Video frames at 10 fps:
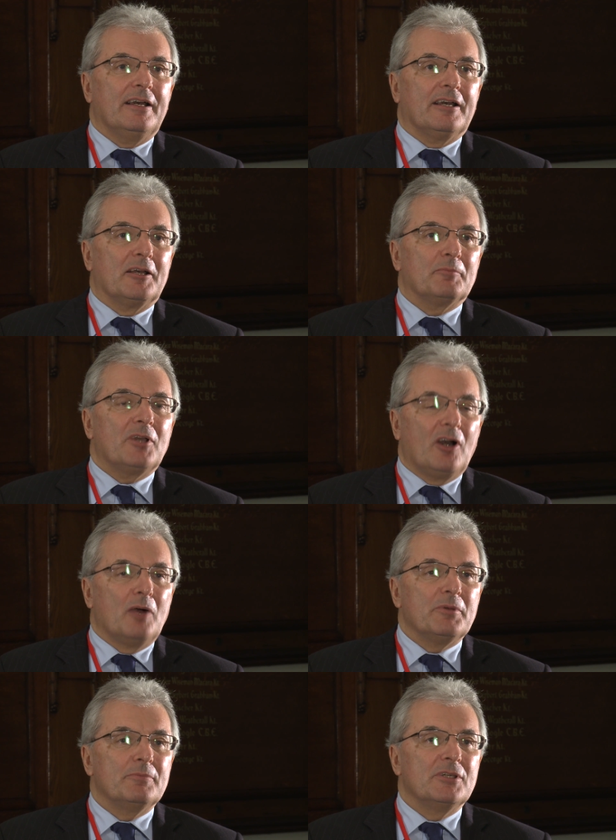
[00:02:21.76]
um,
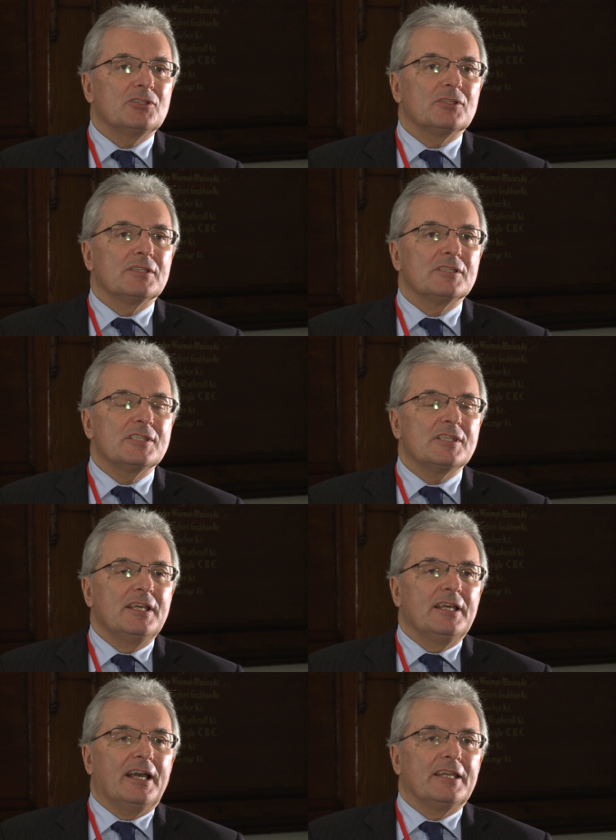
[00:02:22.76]
carbon emissions,
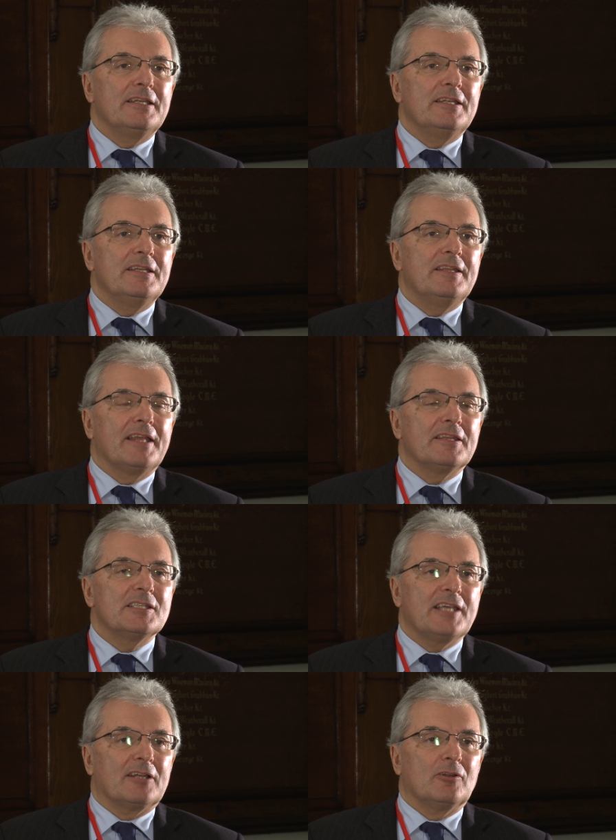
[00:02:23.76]
and indeed then the
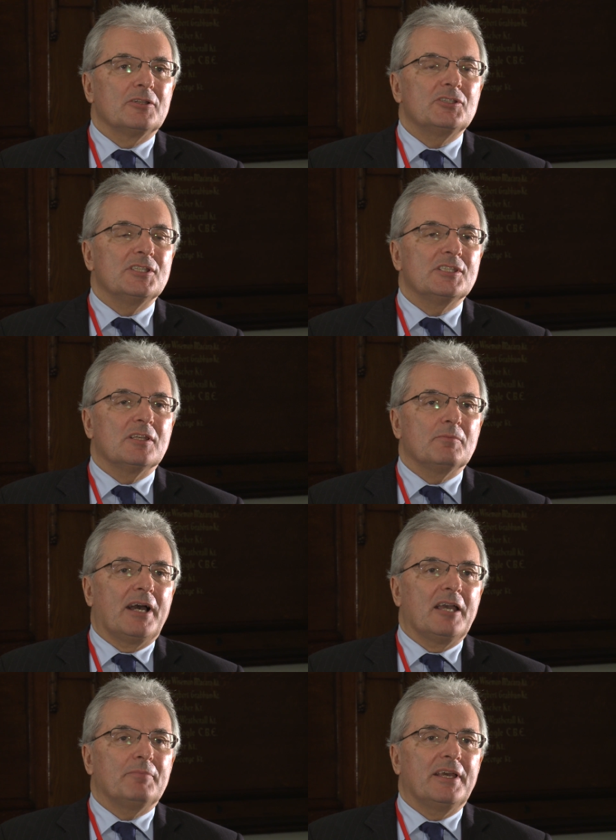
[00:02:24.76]
technologies that
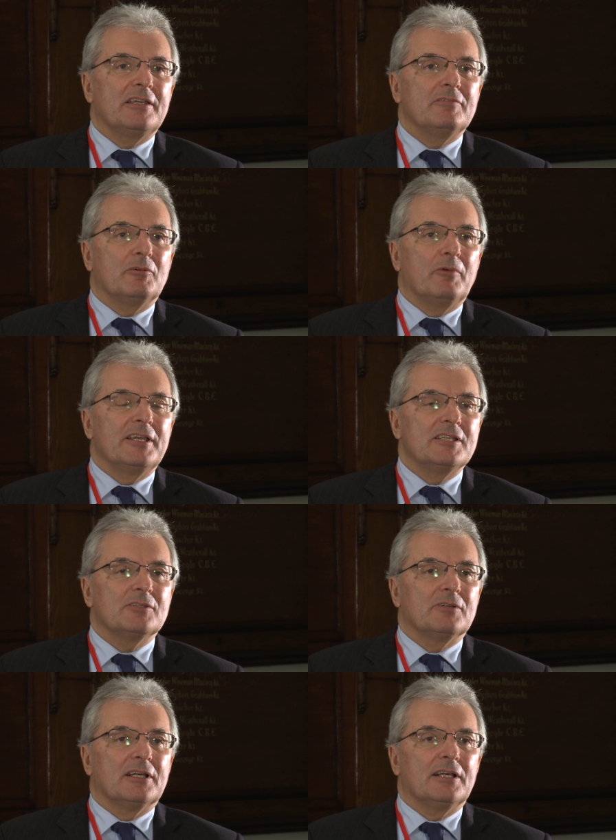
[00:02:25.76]
might pave a way
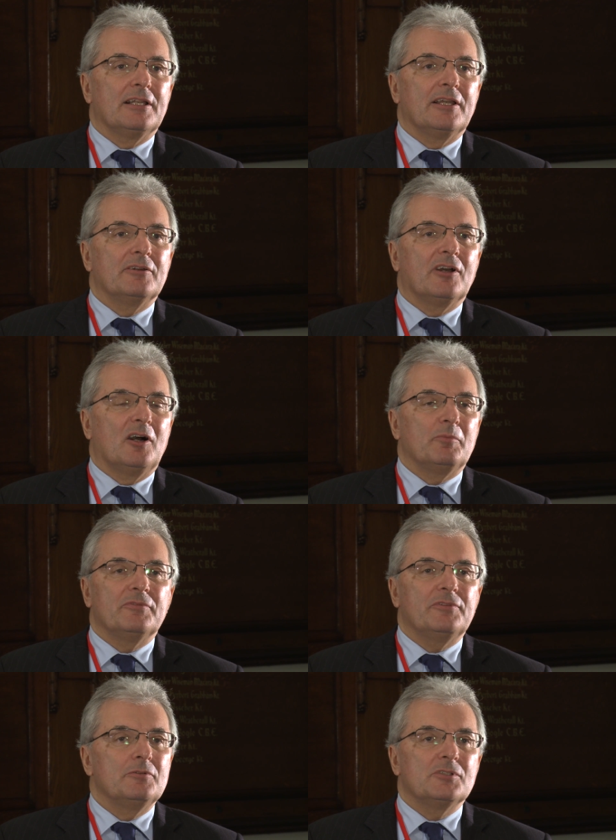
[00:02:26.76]
to a, a low-carbon
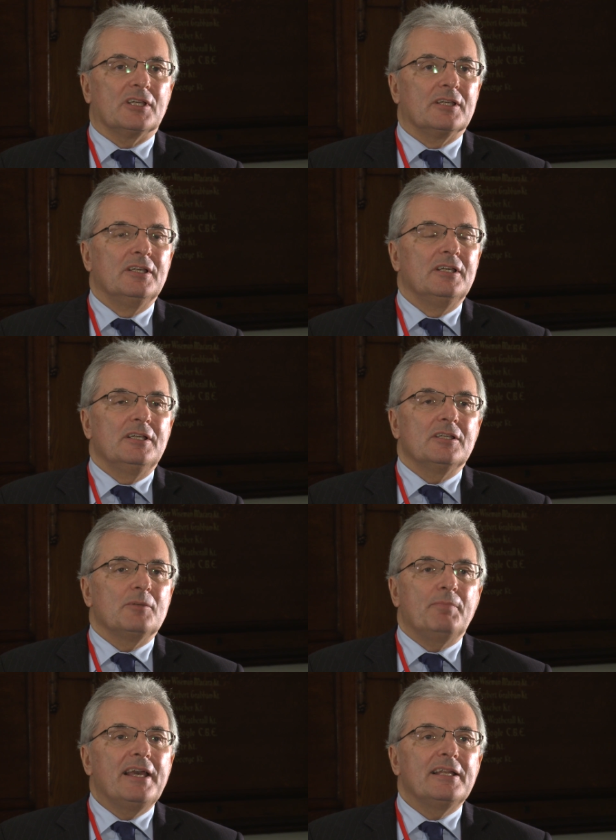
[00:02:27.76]
future.
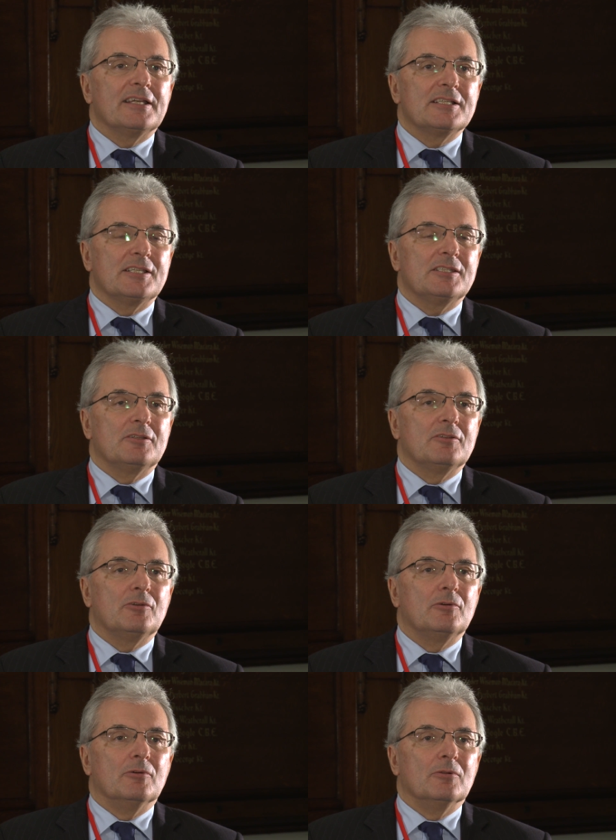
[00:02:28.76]
It barely existed
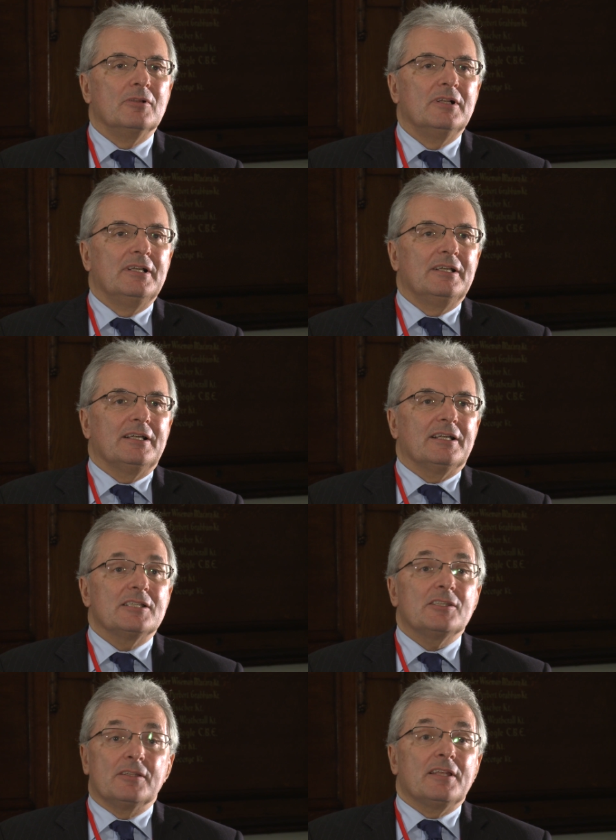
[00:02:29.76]
at all. Uh,
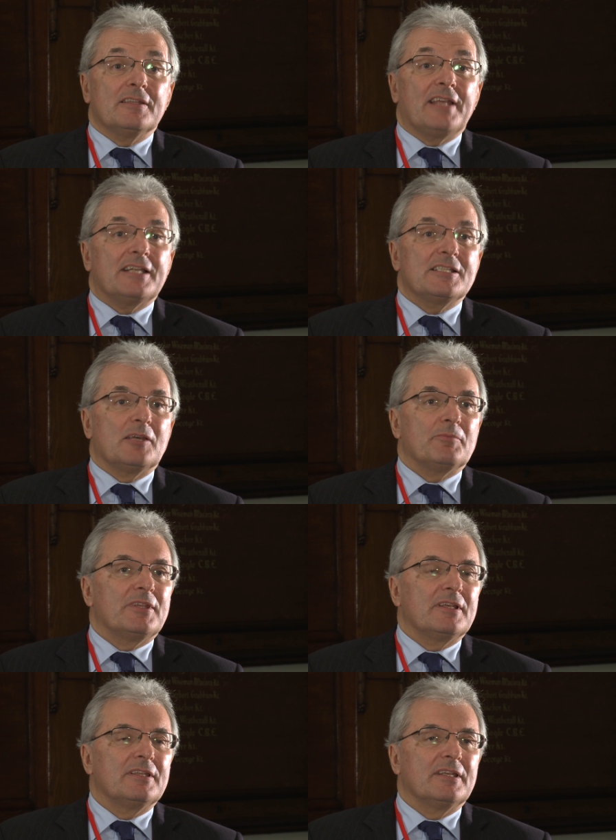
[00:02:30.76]
so that, that is
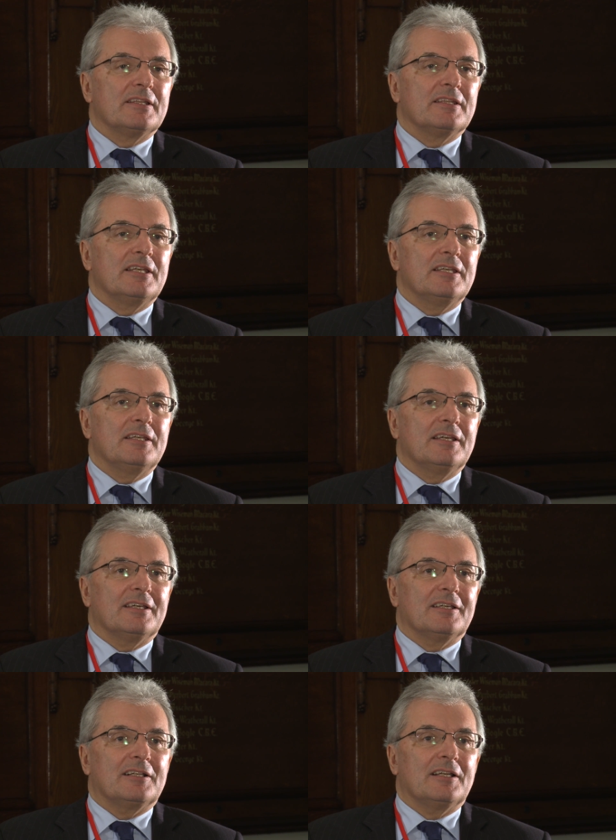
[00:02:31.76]
something that the uh,
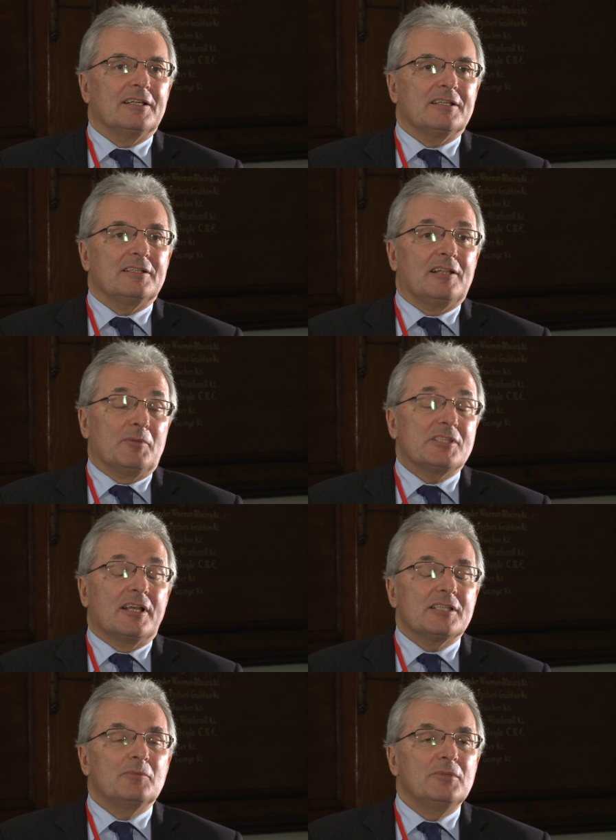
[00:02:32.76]
uh, climate
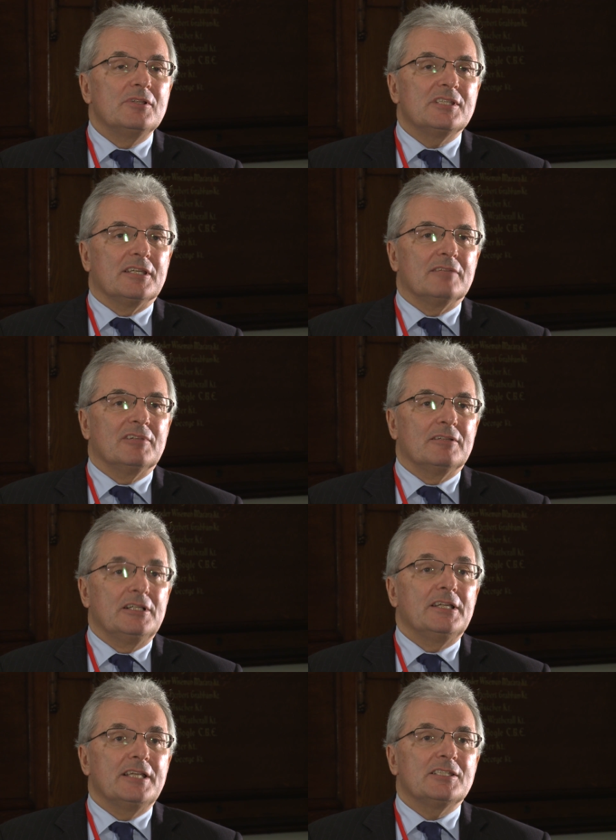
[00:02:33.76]
science community
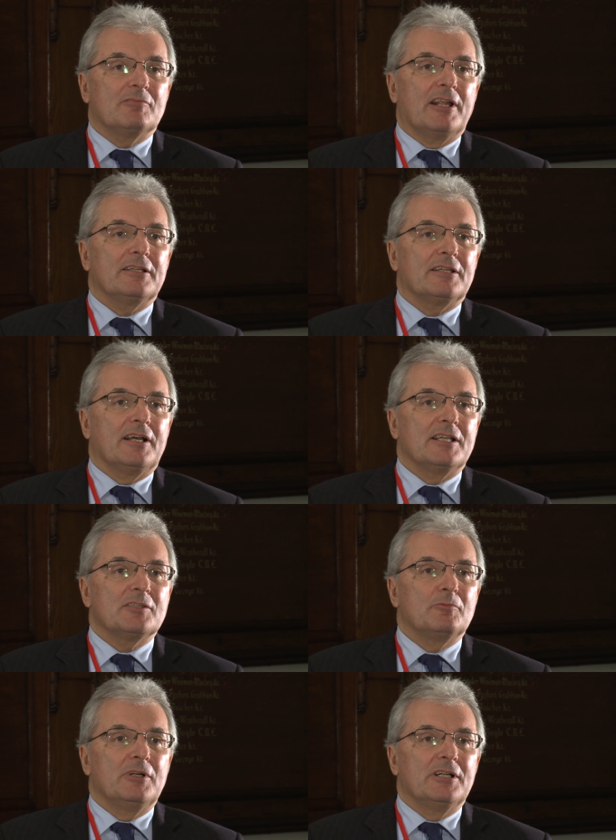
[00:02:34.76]
really needs to
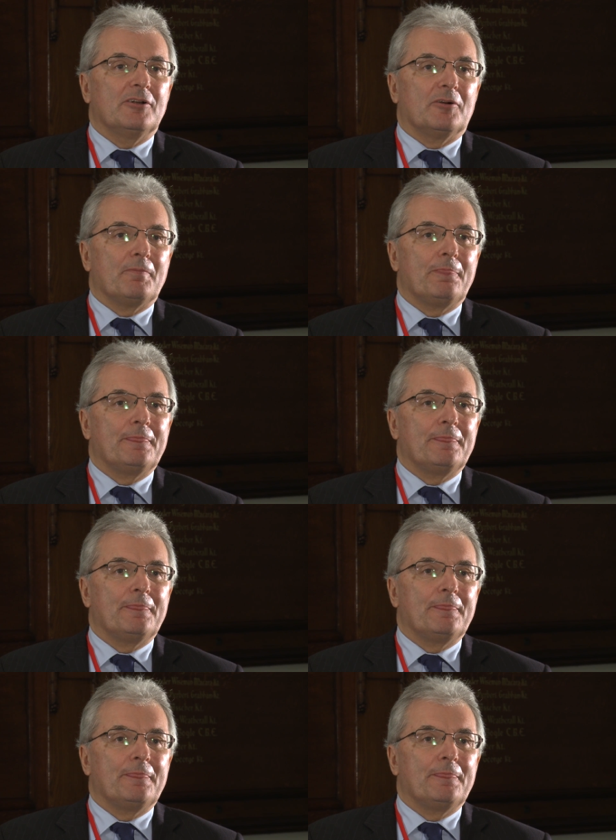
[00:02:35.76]
recognise and work on.